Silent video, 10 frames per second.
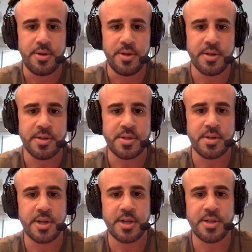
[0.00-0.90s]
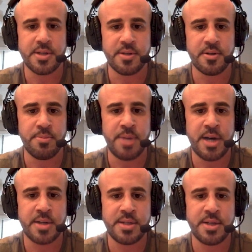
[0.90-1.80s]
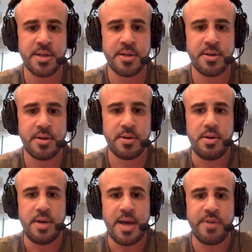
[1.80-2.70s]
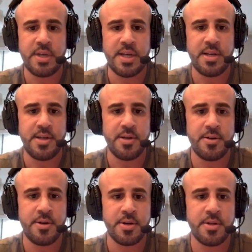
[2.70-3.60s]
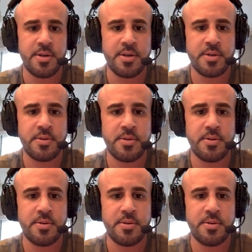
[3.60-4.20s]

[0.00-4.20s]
You can just click on this little box here, navigate to your token logo,